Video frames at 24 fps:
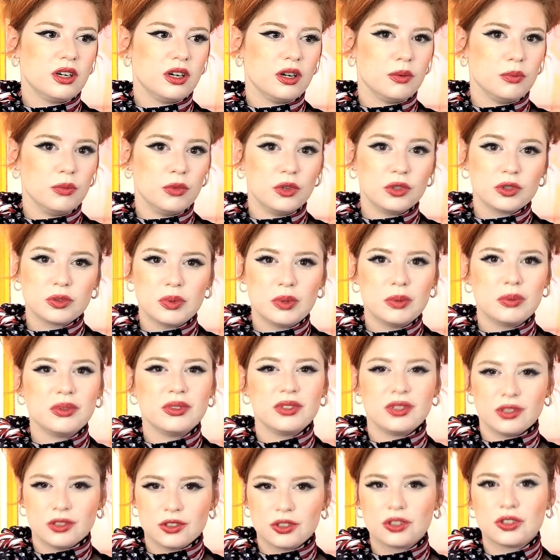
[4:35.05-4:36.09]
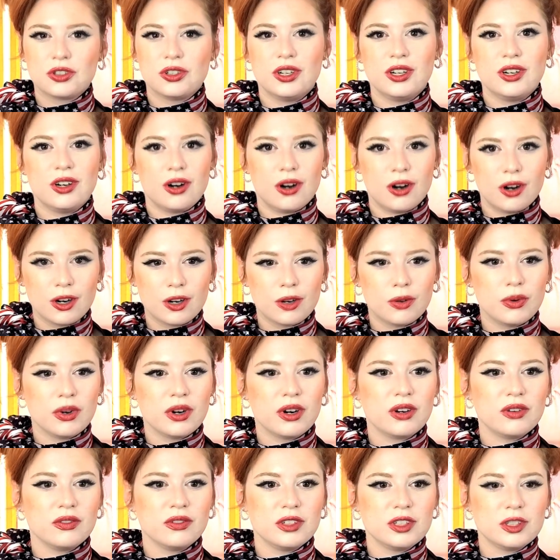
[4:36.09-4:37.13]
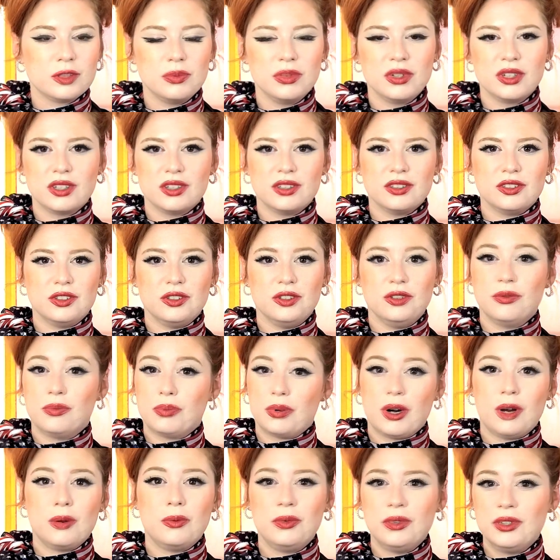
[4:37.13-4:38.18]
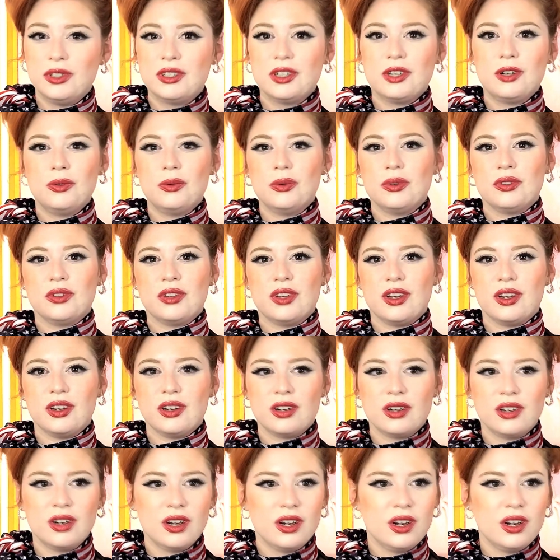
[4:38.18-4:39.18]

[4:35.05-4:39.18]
Most people in the industry are aware of this because you've probably dealt with it.